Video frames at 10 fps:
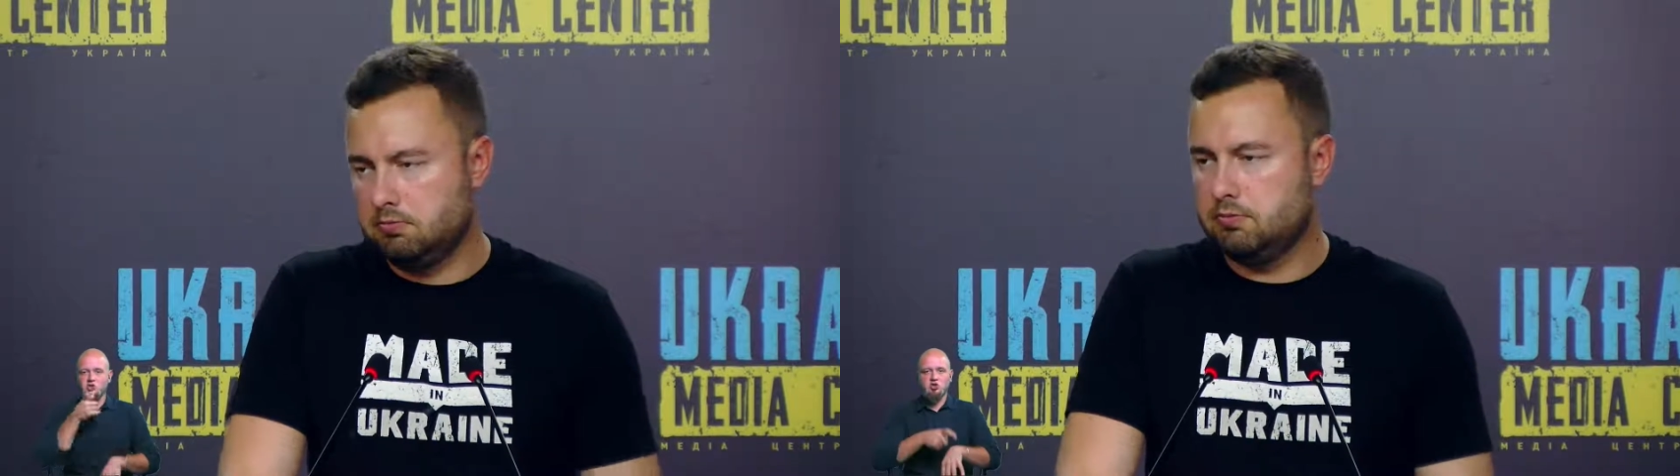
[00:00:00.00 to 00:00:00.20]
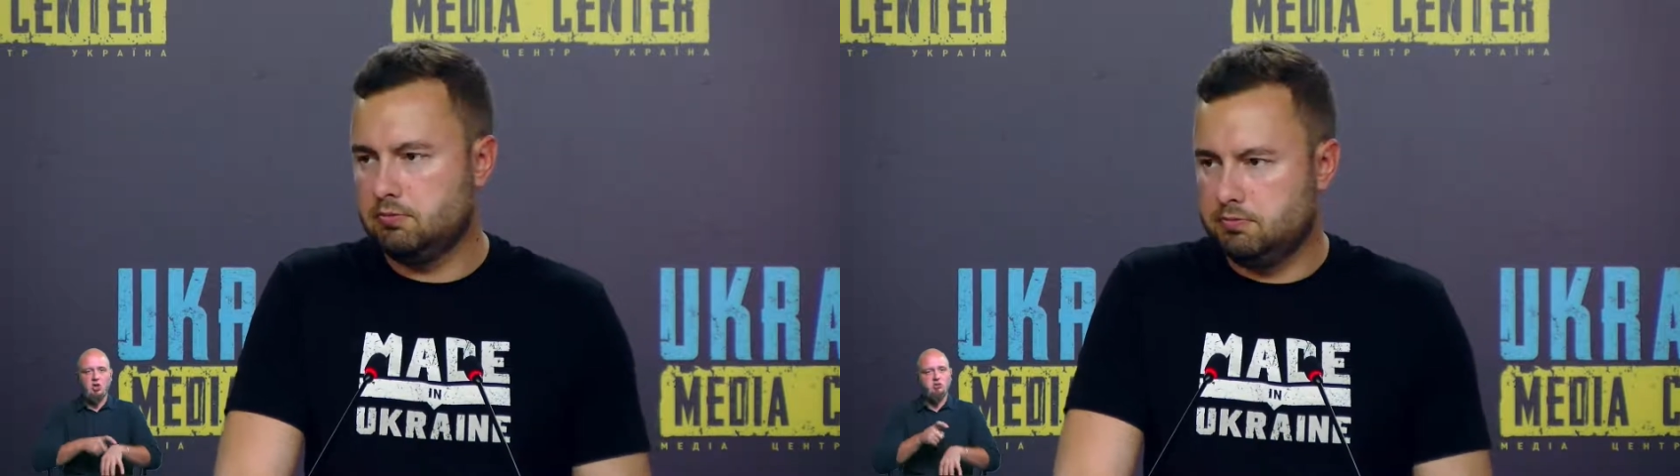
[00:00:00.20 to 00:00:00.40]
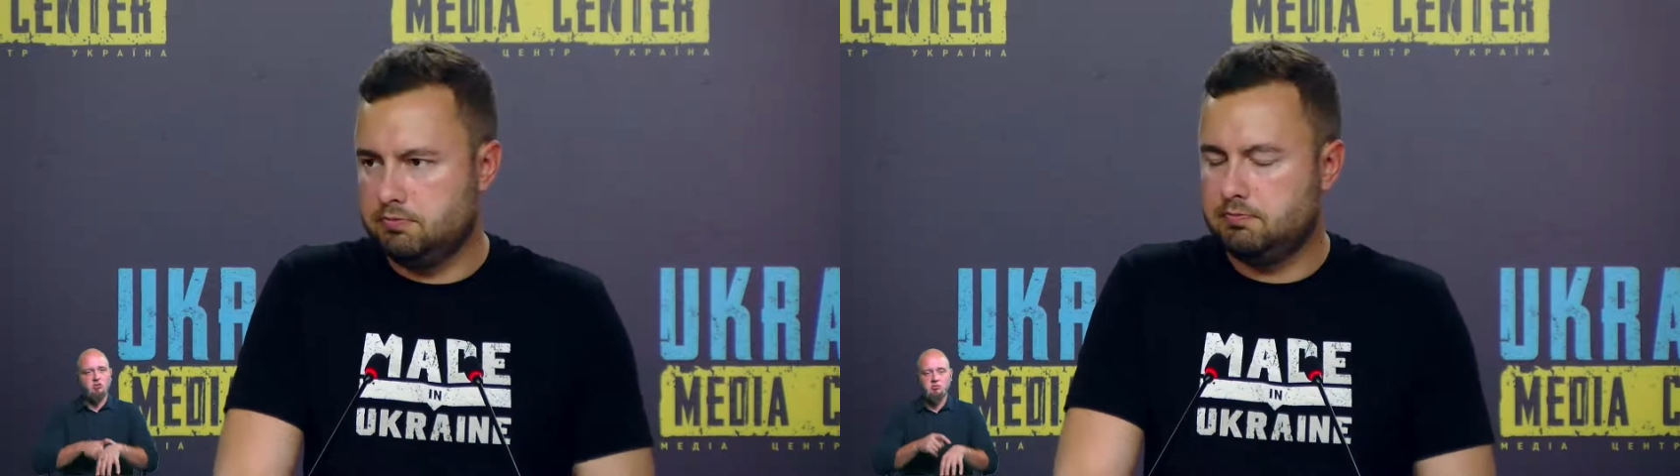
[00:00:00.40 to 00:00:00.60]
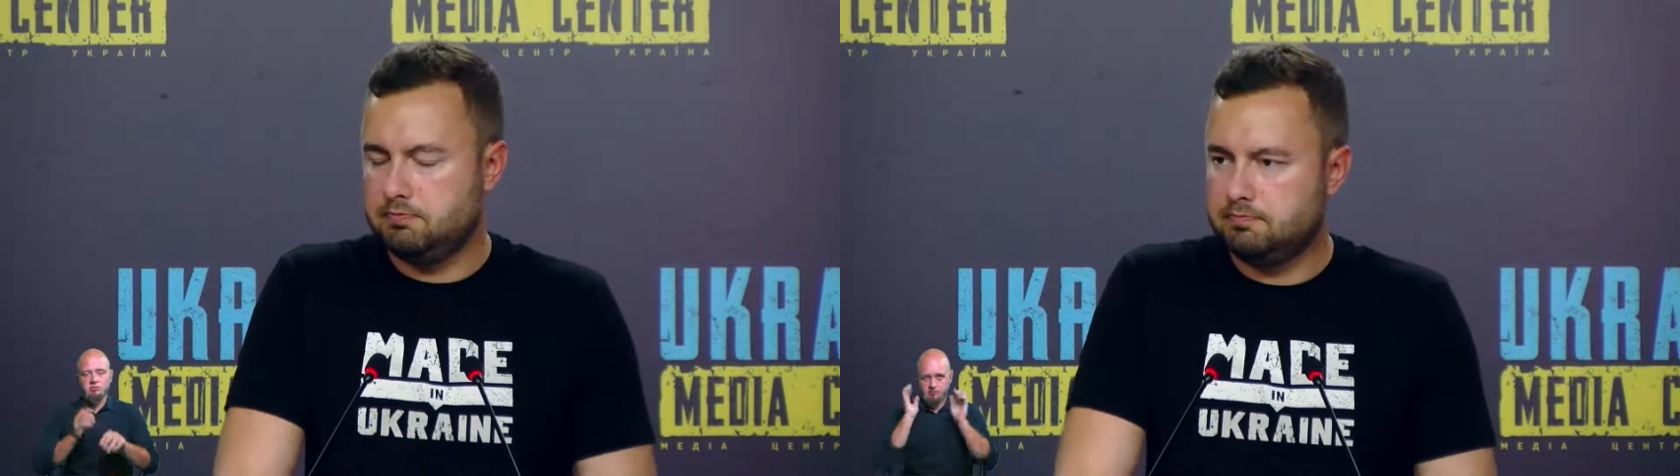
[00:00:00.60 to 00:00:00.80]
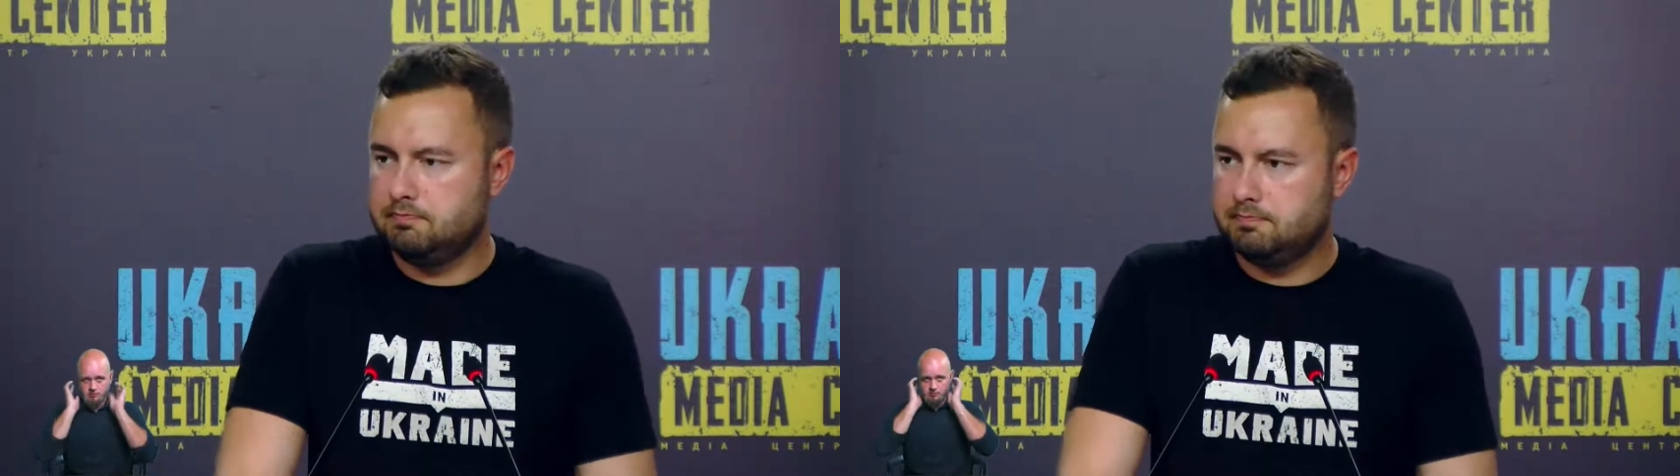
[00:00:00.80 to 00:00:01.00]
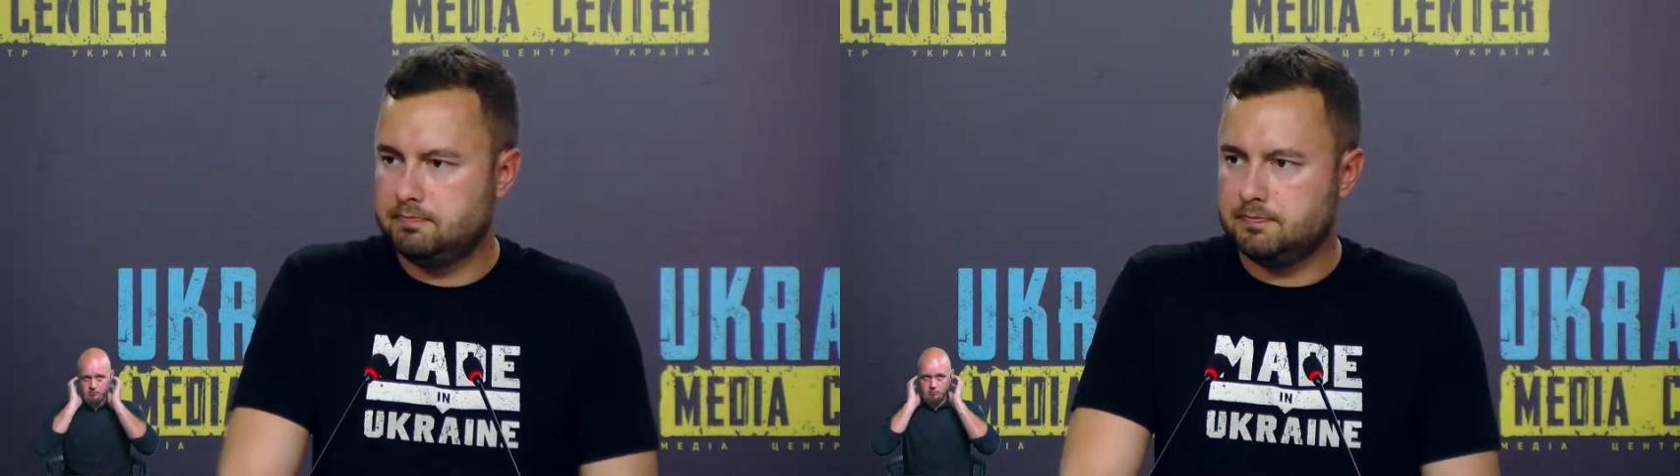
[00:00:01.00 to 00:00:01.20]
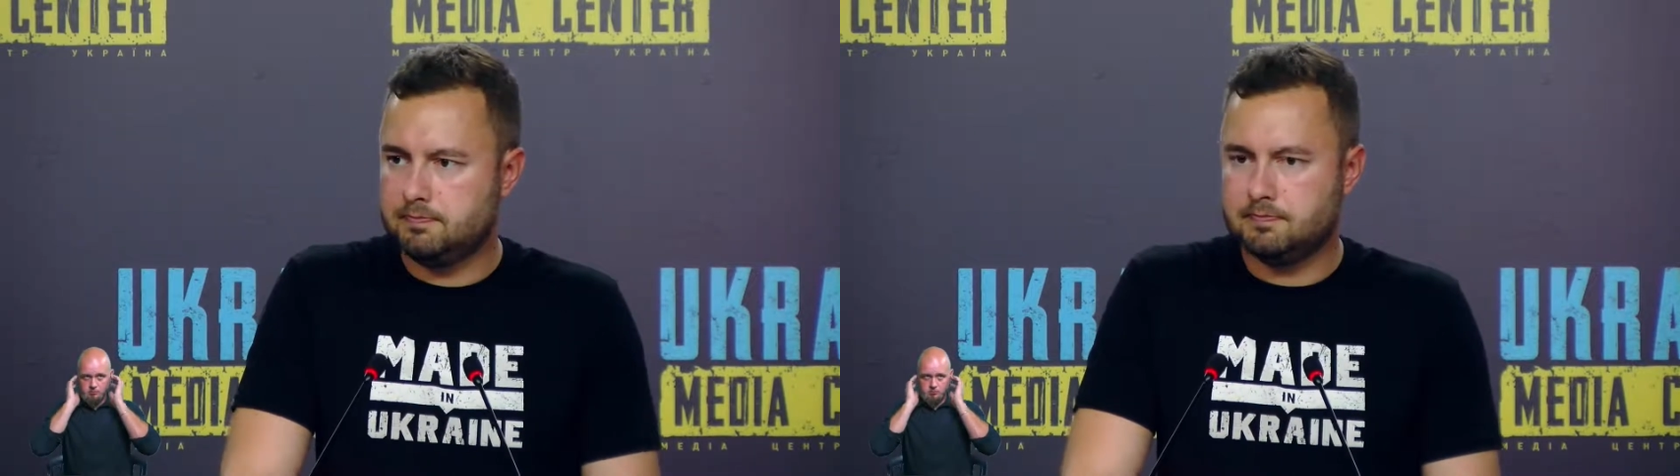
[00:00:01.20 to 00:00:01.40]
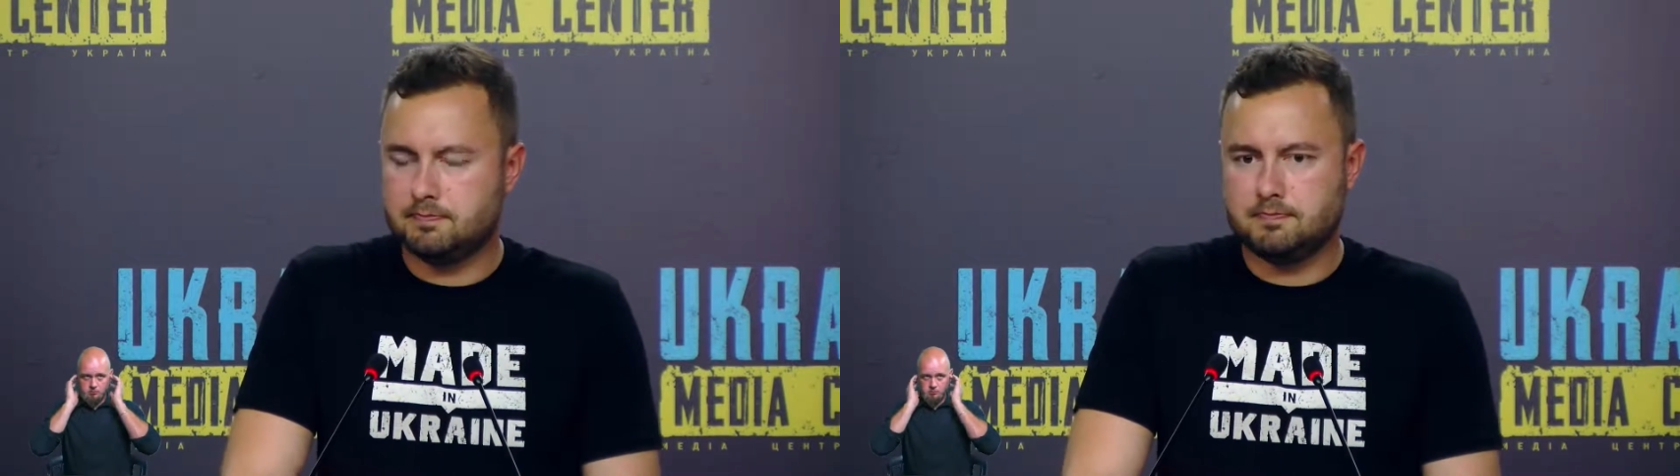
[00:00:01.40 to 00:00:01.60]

for longer time.